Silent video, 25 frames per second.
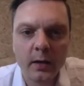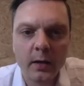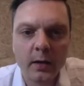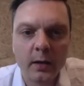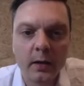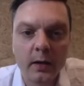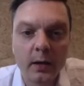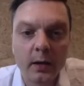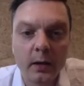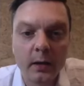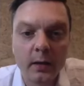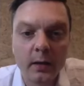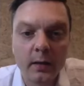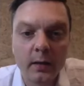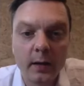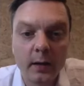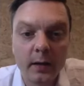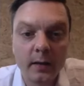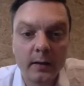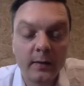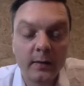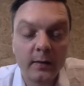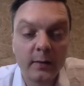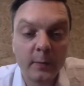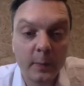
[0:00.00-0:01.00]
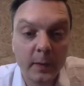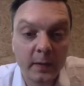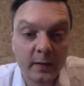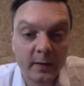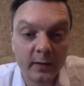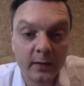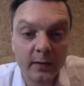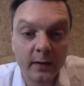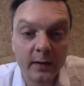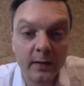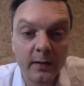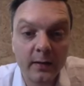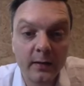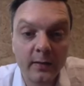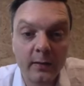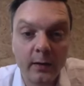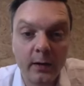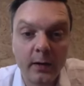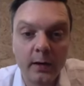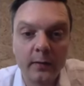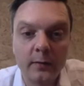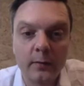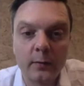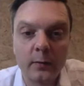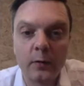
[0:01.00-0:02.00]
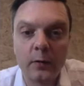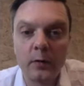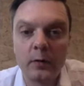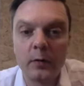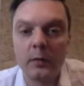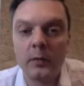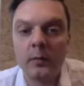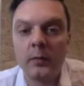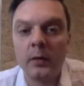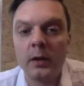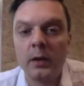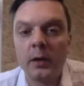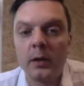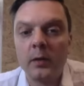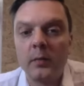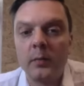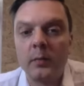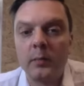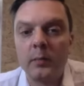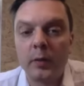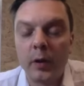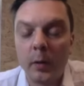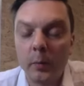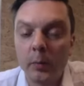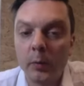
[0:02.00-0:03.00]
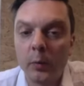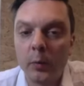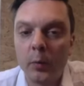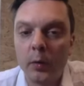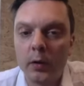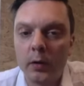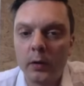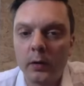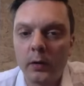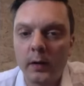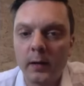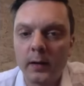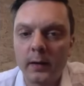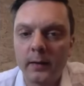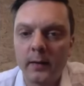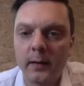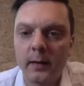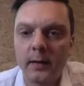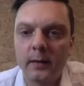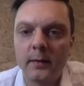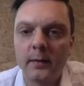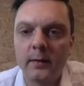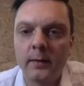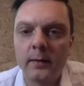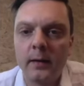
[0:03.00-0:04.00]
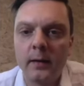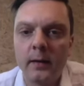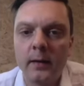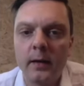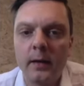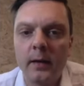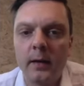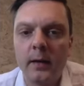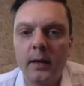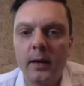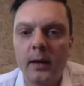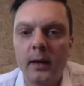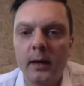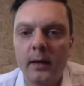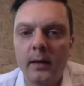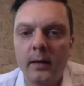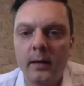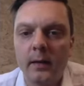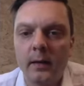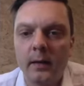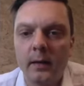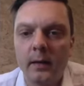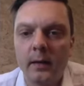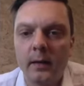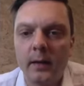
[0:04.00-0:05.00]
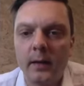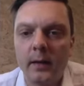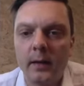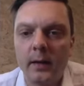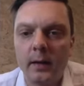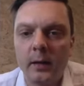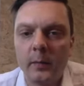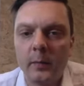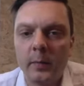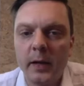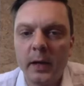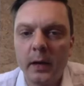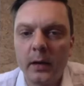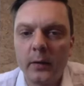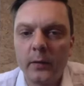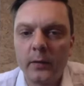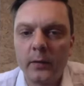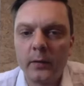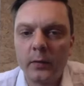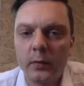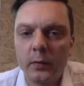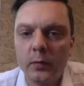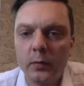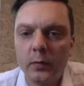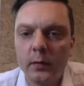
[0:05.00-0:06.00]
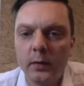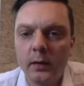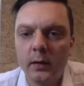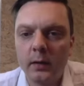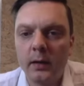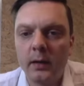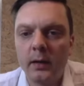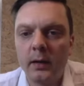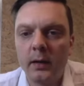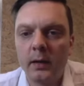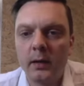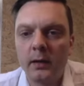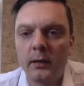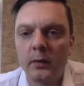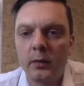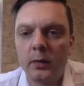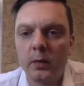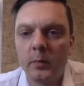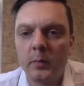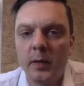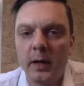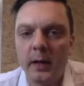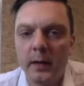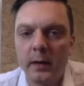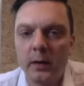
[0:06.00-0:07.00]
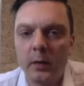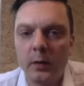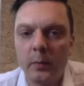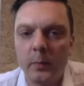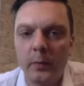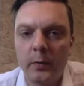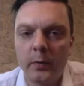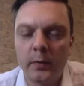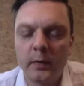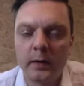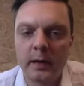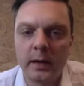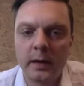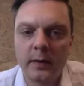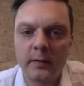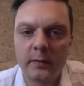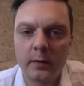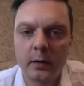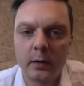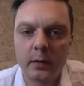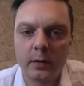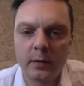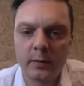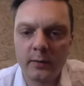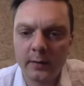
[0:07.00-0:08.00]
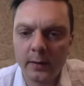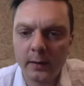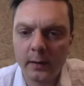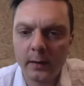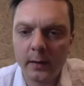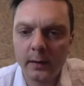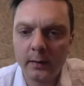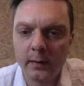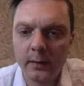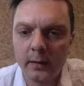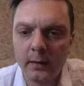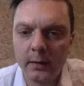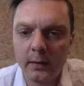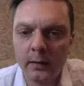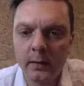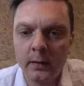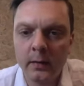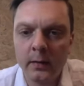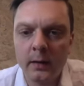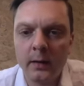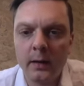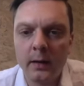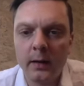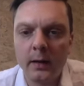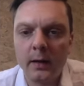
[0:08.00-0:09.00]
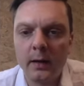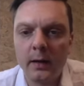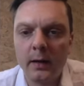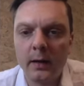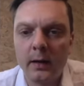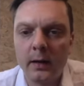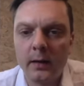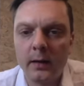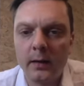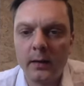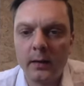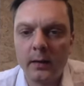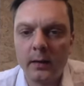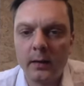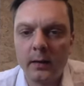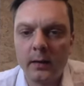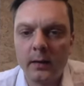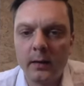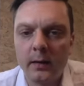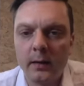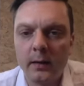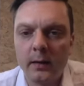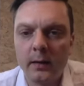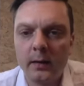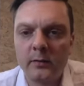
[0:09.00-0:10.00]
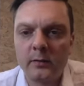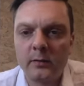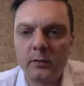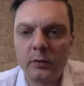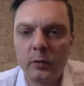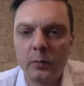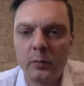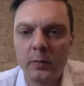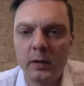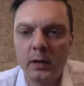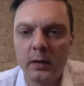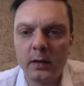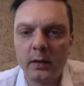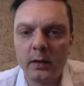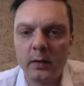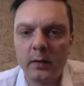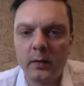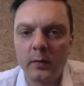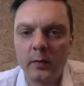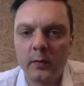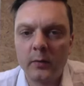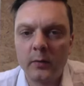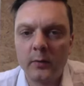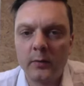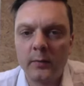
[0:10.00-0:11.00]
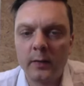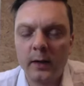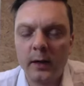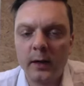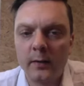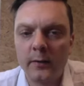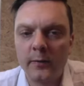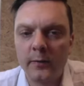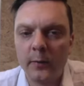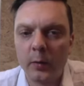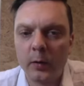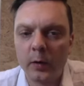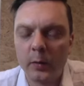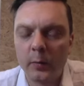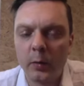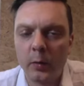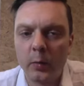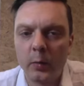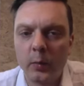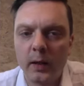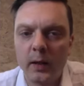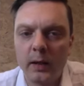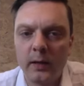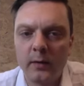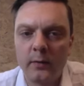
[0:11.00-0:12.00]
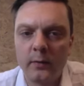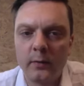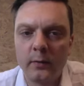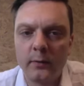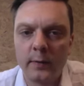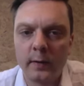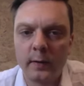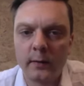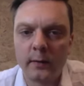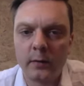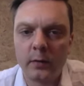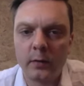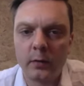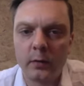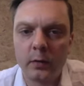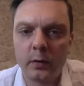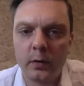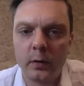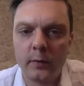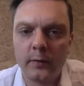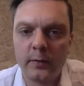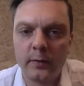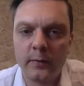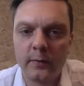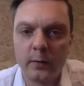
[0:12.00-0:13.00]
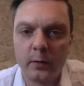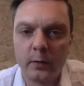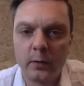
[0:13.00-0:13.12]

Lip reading: that is specially designed for problem water like that. And it'll be out soon. You can back it up on Kickstarter still, I think. And it should be a very affordable way to filter your coffee